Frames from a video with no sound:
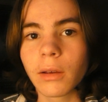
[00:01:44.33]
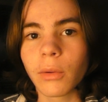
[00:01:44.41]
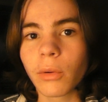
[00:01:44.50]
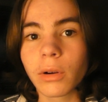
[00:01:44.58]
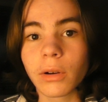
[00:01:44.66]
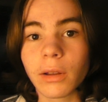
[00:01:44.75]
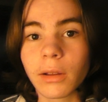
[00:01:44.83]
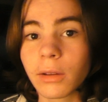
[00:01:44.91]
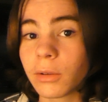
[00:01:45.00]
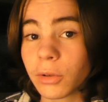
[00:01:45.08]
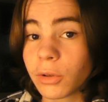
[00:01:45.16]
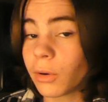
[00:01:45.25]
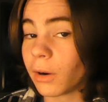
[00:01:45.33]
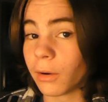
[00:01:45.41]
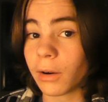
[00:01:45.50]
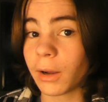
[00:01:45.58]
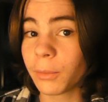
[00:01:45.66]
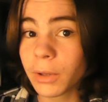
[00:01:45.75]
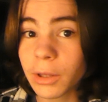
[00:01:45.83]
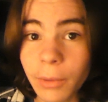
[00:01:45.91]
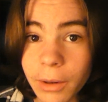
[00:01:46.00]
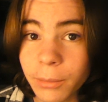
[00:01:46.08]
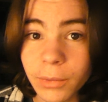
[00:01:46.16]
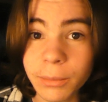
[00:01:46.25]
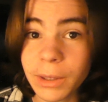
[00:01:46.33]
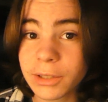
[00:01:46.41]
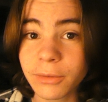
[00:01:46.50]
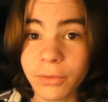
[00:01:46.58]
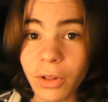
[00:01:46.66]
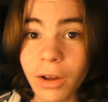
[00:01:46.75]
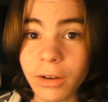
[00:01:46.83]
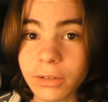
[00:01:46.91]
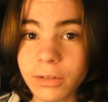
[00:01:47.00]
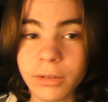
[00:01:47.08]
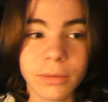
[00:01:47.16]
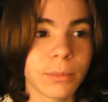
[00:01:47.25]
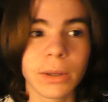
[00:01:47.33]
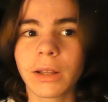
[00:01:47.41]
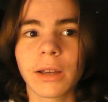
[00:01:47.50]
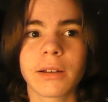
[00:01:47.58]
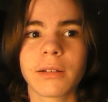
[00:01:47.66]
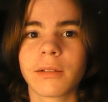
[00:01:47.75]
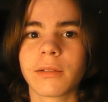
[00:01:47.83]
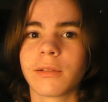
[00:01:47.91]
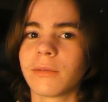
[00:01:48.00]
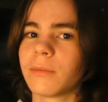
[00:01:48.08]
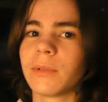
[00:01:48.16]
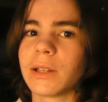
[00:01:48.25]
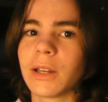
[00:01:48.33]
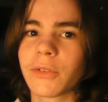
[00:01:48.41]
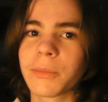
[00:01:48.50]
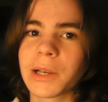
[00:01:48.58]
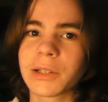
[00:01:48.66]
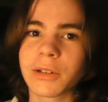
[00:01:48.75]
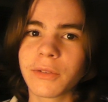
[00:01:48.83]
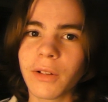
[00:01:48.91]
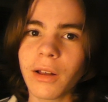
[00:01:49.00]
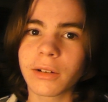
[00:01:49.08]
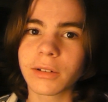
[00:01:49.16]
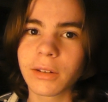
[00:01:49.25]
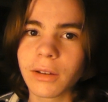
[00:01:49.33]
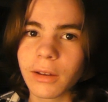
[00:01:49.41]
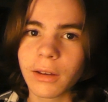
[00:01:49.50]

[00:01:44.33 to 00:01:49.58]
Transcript: or you know, I really want him to make some vlogs, but like he never makes any vlogs.